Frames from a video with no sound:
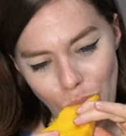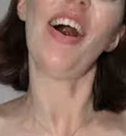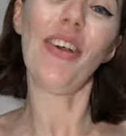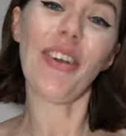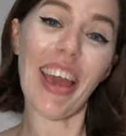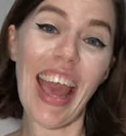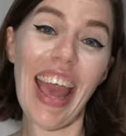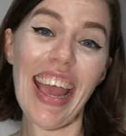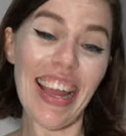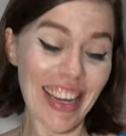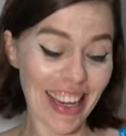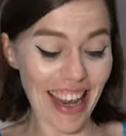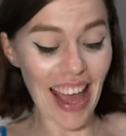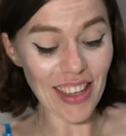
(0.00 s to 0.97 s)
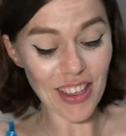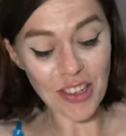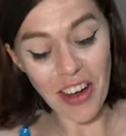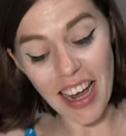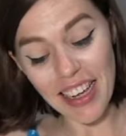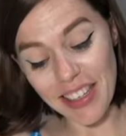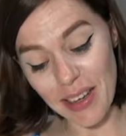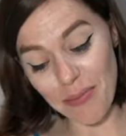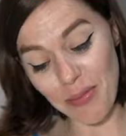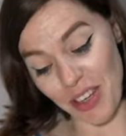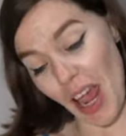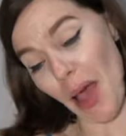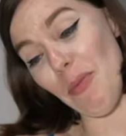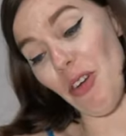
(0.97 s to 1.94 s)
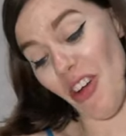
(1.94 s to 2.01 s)
Okay, let's try some
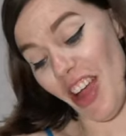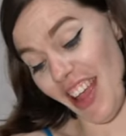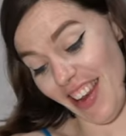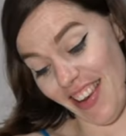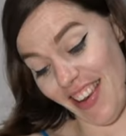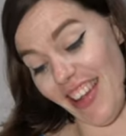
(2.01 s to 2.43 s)
tamarind.